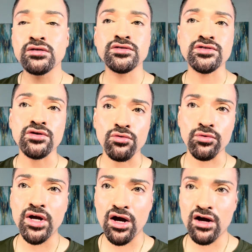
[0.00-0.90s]
So
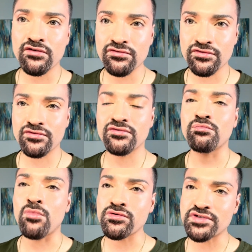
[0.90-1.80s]
we have
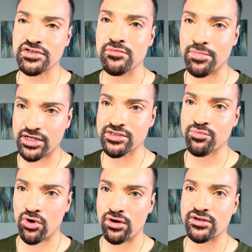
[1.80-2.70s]
most of the base
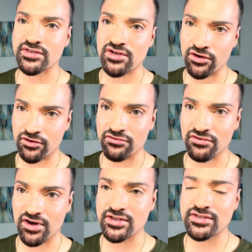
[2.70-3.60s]
products on our
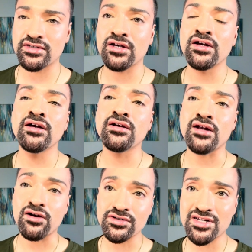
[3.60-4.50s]
face.
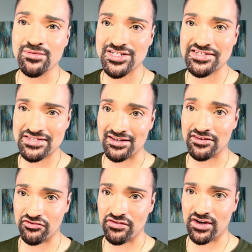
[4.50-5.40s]
Now it's time to set
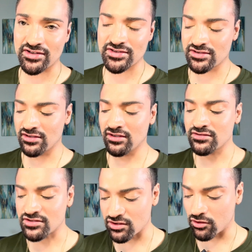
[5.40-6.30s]
the face.
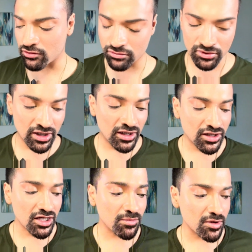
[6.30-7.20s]
So
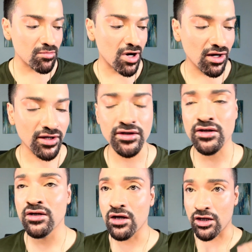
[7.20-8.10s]
keep in mind,
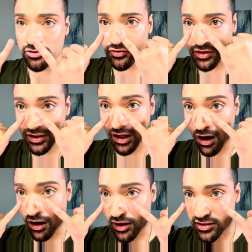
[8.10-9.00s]
underneath the
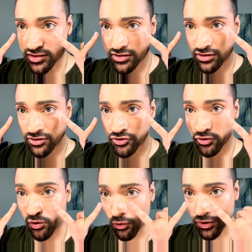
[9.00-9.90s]
eyes, you're
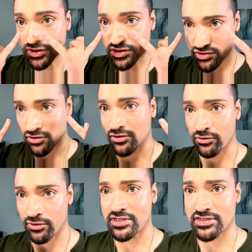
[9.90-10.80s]
going to start
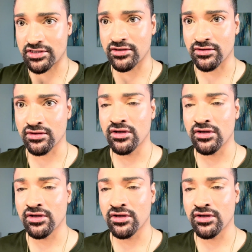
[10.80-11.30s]
creasing.